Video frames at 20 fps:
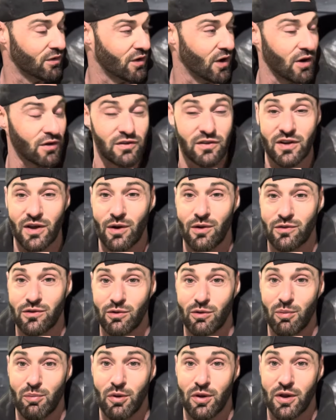hard to tell
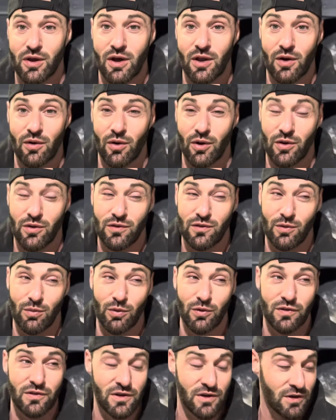until we put the colour on, so
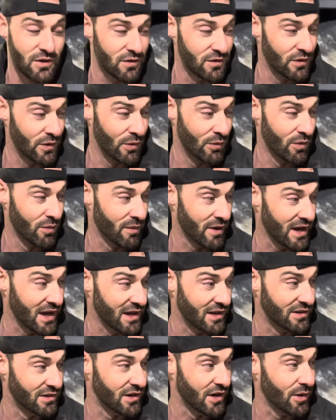we'll see. So we might
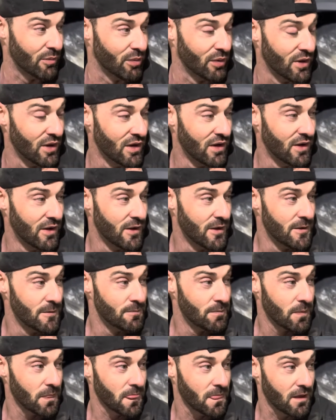end up
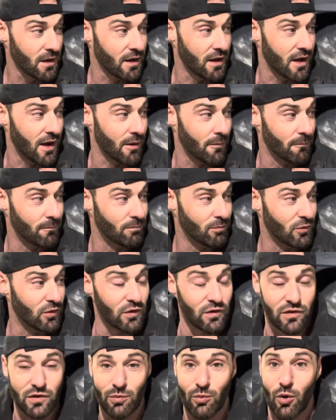
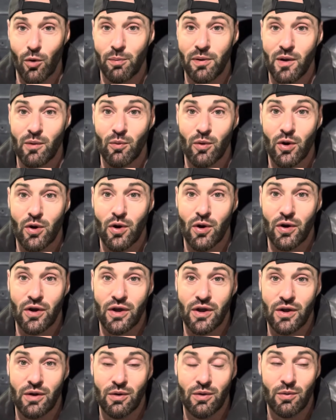doing some more paintwork on
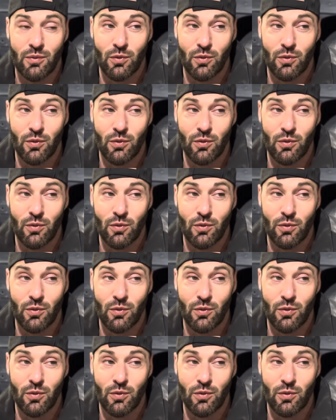it.